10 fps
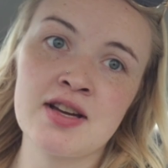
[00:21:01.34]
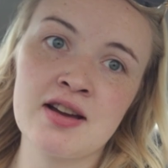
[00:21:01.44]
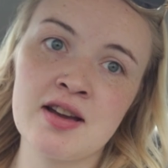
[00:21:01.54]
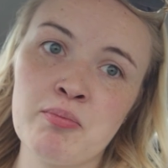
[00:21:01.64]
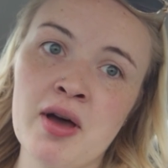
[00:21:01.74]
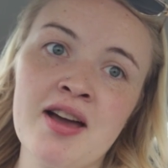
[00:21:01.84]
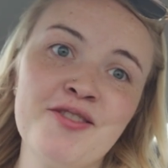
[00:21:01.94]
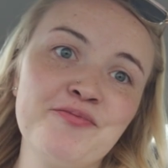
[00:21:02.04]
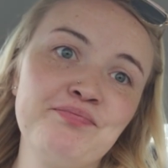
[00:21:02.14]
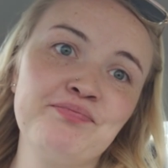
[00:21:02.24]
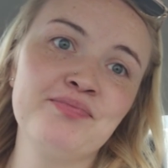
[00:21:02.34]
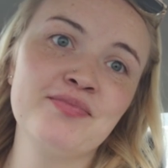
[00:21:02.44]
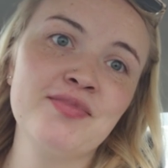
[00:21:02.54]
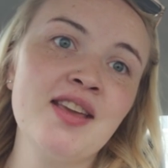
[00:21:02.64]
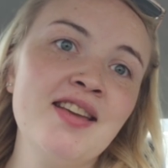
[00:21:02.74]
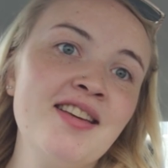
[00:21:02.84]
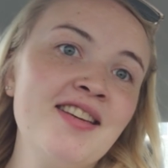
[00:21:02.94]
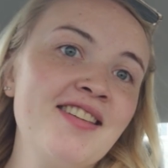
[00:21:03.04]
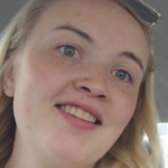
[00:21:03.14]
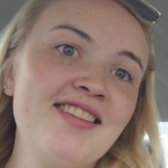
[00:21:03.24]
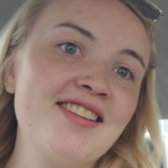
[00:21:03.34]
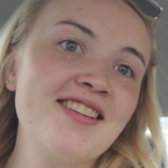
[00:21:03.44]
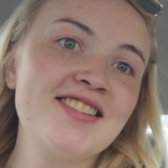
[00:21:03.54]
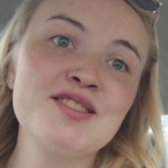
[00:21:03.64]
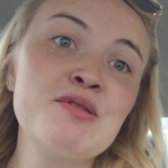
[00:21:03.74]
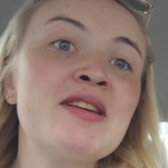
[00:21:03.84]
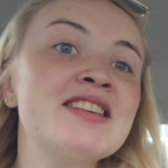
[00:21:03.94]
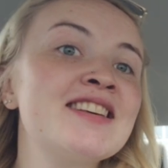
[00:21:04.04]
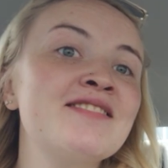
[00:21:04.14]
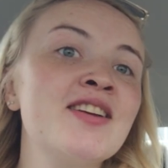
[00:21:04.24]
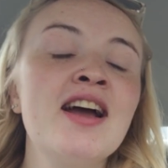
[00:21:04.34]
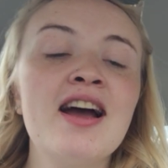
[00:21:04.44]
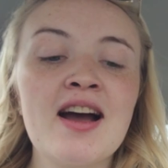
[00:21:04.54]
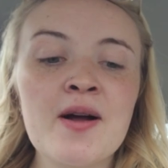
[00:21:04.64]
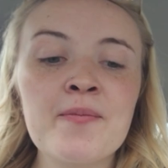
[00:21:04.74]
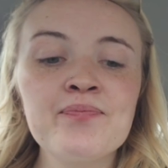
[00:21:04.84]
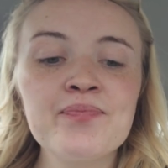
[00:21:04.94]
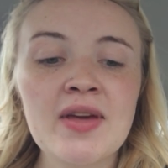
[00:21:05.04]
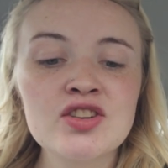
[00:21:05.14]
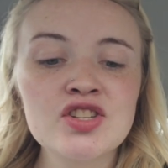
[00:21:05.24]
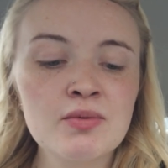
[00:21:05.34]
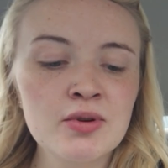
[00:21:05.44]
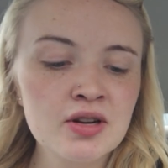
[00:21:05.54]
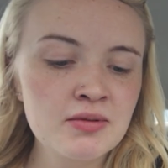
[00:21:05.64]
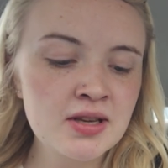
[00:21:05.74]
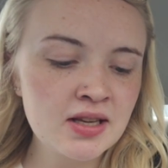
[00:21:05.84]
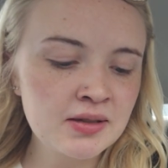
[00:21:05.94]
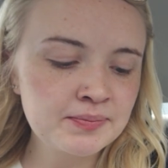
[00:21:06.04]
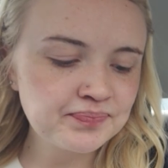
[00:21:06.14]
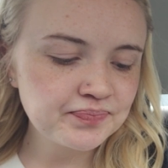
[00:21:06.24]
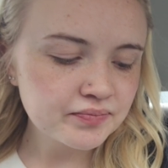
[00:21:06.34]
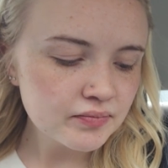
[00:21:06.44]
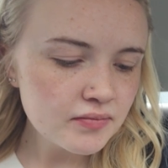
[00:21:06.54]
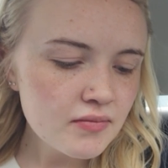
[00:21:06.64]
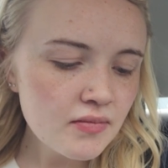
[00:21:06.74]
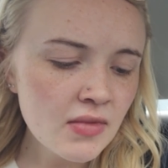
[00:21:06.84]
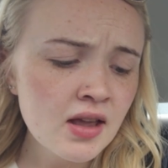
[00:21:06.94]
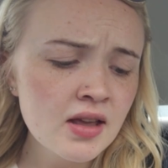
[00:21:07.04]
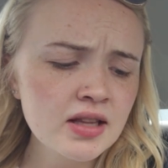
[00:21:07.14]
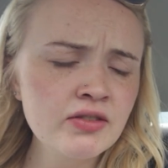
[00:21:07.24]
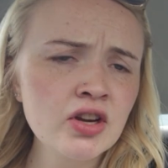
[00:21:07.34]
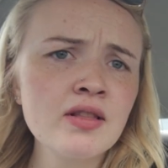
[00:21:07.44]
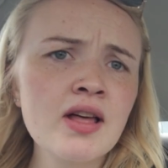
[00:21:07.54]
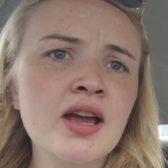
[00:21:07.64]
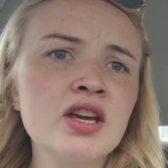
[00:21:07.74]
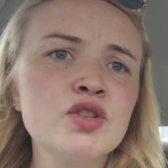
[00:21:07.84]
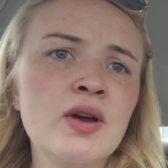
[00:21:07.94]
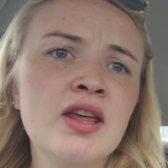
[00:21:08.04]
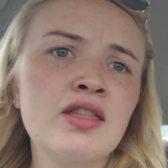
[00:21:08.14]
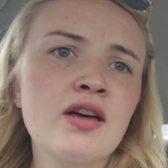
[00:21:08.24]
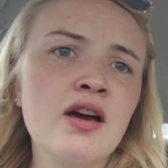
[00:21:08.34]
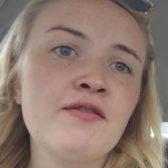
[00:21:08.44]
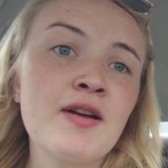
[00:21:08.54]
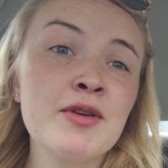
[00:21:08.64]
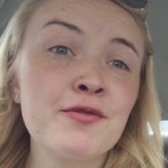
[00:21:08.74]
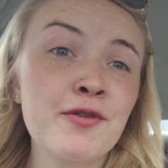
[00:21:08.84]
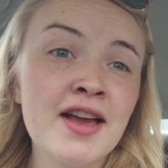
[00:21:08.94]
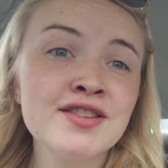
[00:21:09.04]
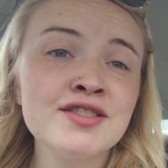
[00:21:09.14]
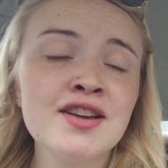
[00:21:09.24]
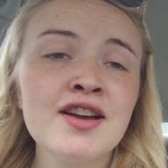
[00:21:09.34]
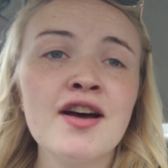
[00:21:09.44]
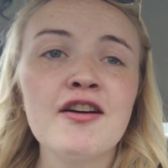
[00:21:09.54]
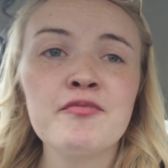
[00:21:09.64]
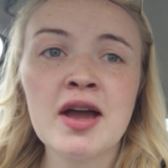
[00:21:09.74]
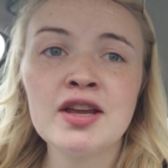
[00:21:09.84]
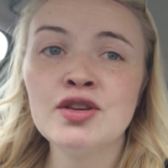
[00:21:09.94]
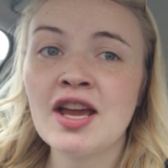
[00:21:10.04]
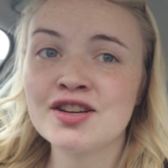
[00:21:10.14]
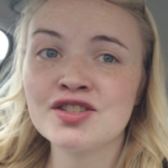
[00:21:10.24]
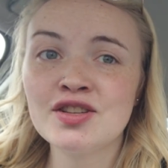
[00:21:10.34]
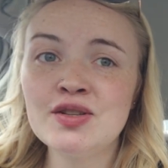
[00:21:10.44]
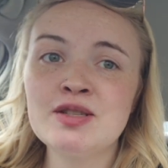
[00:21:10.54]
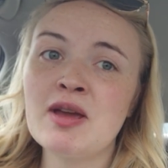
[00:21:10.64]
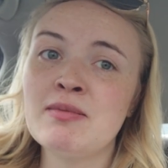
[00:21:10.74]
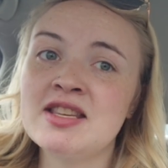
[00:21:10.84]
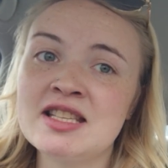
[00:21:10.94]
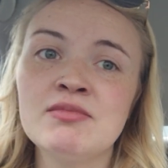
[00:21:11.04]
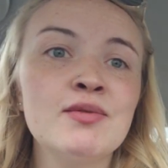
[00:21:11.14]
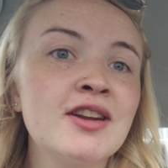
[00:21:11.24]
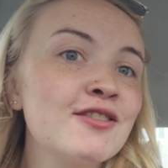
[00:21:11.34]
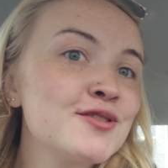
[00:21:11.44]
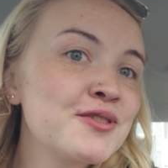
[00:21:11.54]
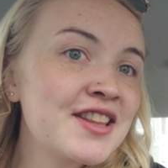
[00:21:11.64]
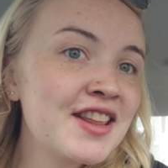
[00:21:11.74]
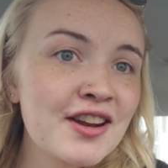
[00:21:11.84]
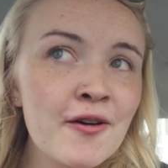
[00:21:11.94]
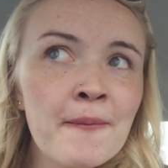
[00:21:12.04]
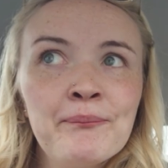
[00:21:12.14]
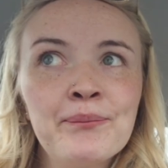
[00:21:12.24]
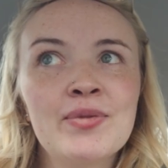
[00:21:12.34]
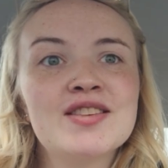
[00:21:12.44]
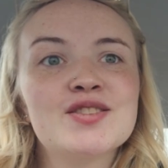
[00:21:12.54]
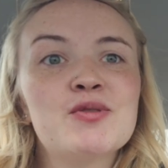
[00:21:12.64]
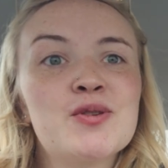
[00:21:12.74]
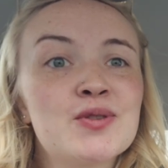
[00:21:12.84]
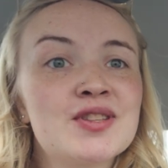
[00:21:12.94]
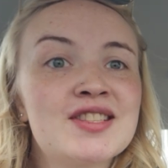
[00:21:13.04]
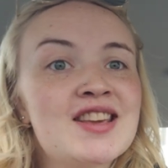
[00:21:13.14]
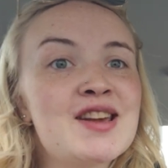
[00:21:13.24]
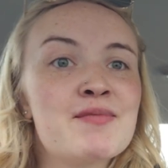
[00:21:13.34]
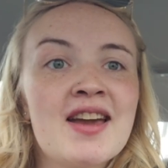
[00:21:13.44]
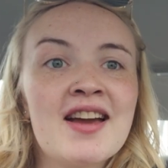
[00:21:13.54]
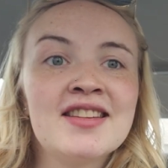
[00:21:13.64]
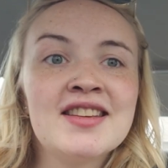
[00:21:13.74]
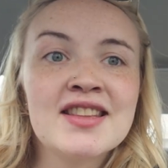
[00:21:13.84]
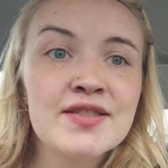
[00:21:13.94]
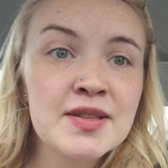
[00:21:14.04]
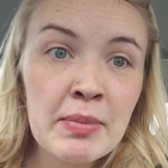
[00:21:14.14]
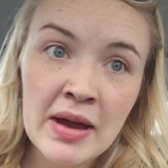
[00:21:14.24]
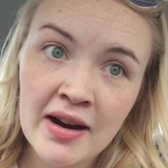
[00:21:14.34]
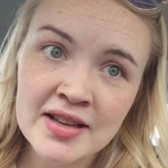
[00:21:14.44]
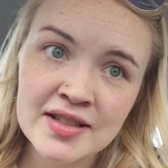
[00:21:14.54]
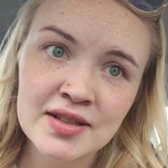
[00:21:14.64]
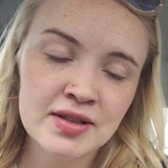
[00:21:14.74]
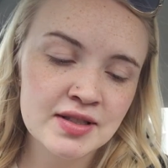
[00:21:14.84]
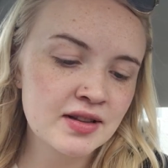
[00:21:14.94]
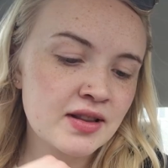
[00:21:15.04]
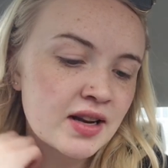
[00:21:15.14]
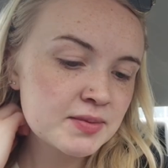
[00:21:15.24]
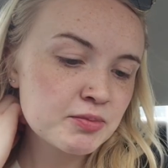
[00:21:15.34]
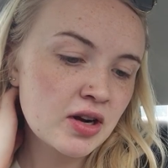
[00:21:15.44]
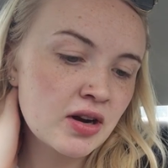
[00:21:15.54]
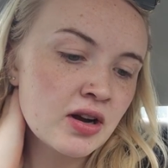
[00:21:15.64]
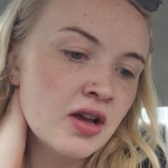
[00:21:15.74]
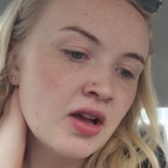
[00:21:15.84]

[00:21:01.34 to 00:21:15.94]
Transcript: time, but it's gonna be amazing. Um, actually, we're gonna be leaving our luggage with a family friend of mine. He actually used to babysit me when I was really little, so it'd be cool to see him again. He lives in Paris, so he's gonna let us put our